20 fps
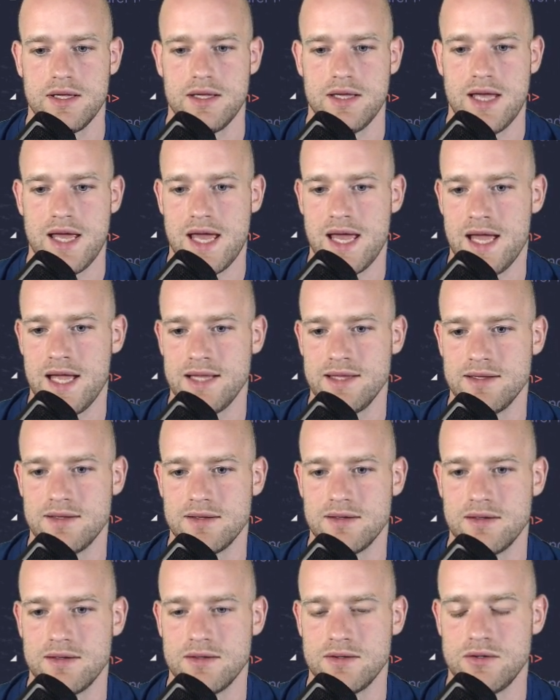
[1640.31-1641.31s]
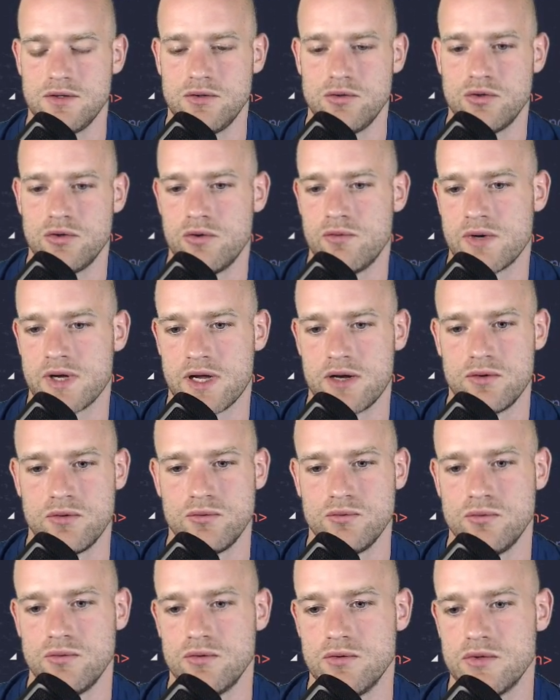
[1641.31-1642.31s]
and you know we're gonna
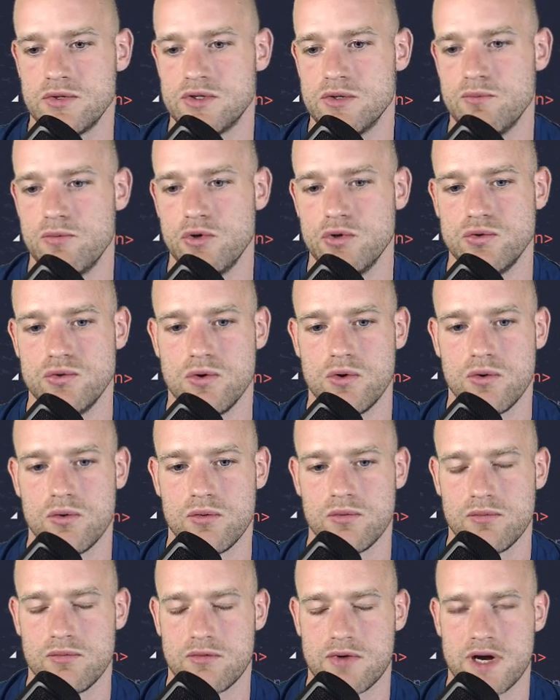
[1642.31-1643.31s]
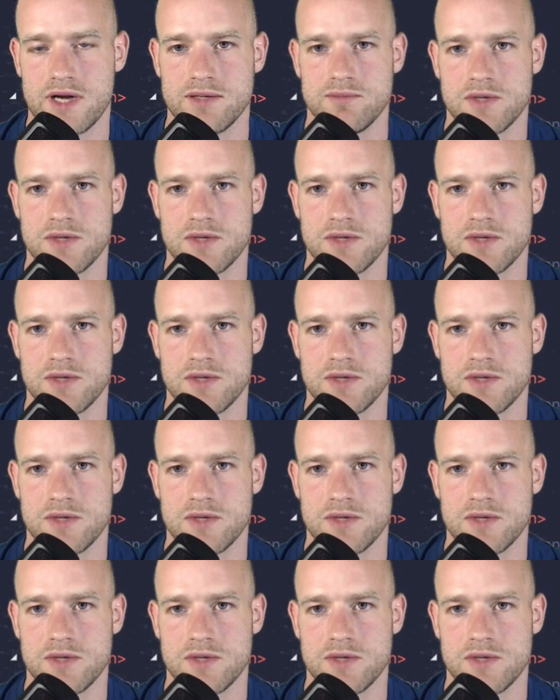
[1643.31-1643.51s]
do the modulo, right?